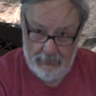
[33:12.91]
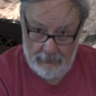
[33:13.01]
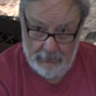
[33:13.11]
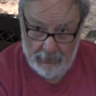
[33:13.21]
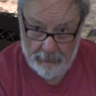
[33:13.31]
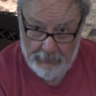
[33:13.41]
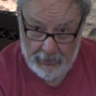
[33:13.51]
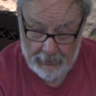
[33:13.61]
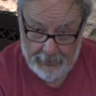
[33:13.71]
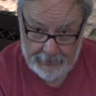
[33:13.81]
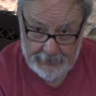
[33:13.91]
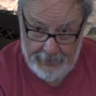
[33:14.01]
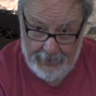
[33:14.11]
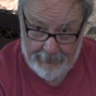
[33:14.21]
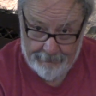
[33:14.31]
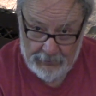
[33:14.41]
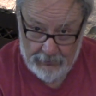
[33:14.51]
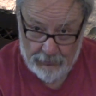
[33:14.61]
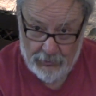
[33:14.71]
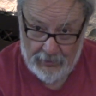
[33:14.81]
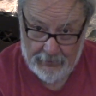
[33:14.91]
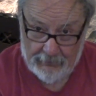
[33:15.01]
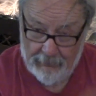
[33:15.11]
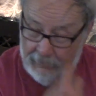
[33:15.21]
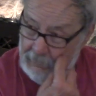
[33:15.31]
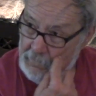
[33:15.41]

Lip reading: You got a bear like that you're dealing with.